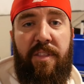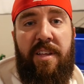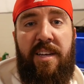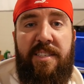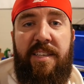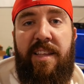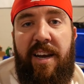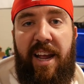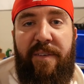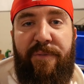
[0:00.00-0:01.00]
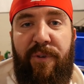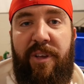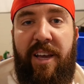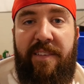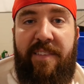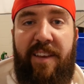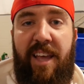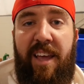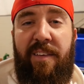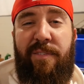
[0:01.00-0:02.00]
the content that I have for you guys
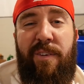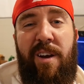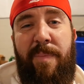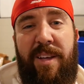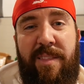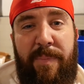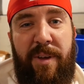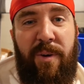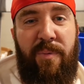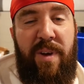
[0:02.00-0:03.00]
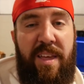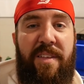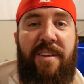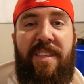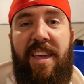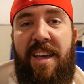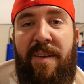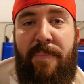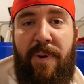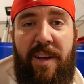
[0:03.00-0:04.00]
today. Sorry about the big old rant there at the
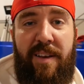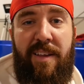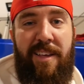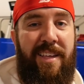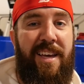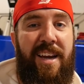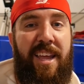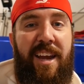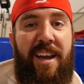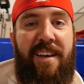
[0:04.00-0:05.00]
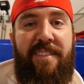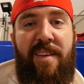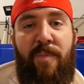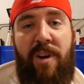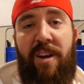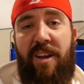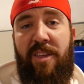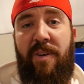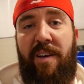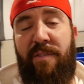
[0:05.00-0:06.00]
end, but got to get it out somewhere,
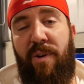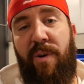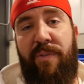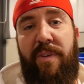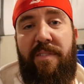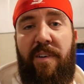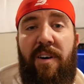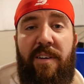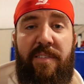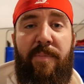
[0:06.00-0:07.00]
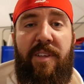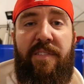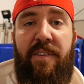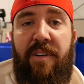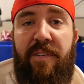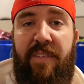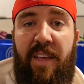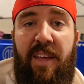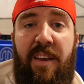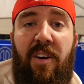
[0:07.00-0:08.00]
and you guys are always awesome listeners
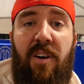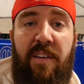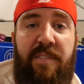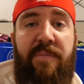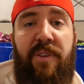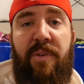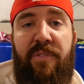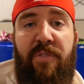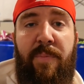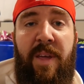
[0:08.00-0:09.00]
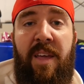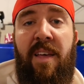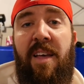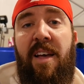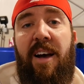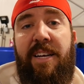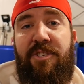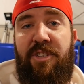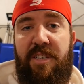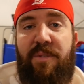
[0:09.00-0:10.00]
and awesome viewers for me. I
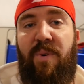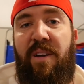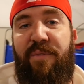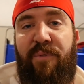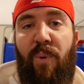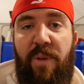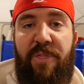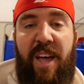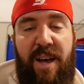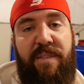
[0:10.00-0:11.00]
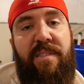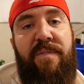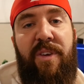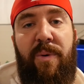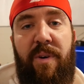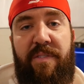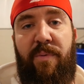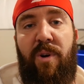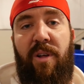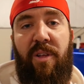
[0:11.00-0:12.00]
just crossed 4,000 viewers.
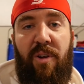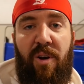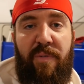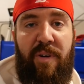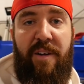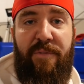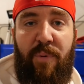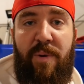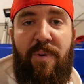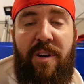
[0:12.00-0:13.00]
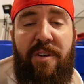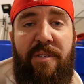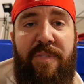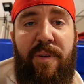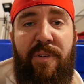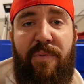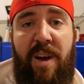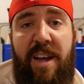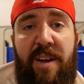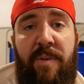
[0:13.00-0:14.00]
We're a little over at 4,100 viewers
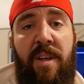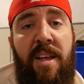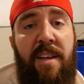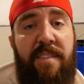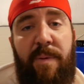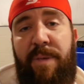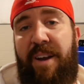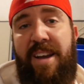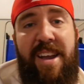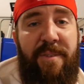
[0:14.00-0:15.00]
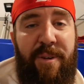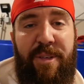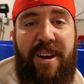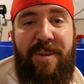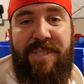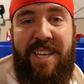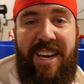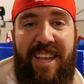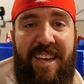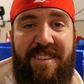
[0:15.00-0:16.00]
right now, something I never thought I was
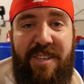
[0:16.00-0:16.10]
going to get